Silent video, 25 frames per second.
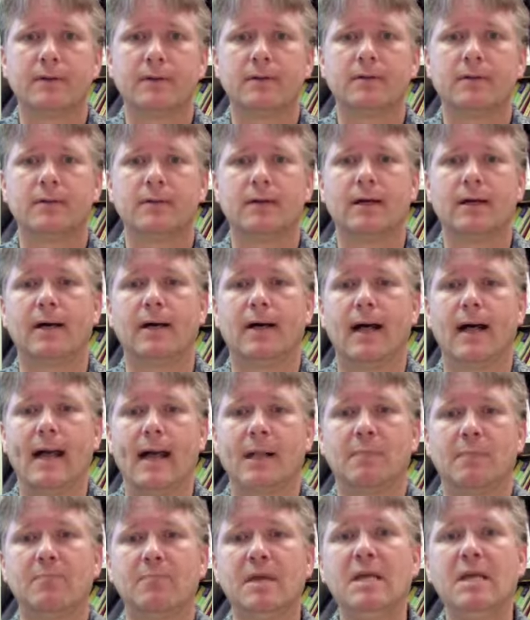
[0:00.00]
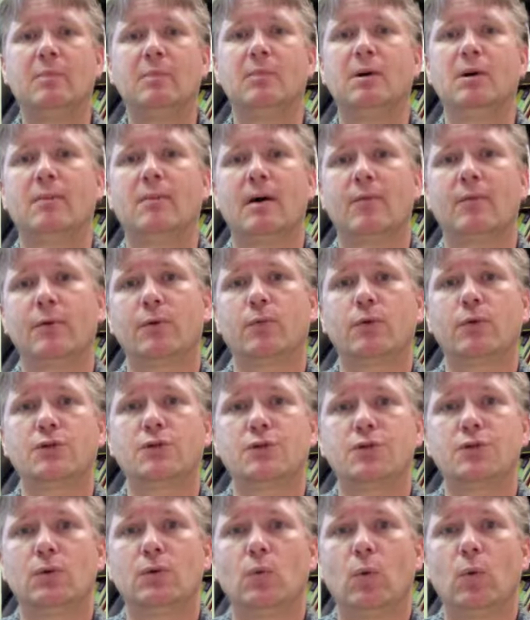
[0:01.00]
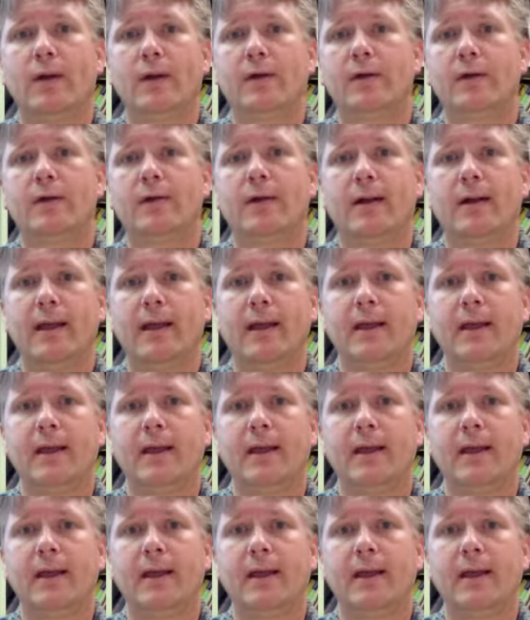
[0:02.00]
At a minimum, I would want you to wear a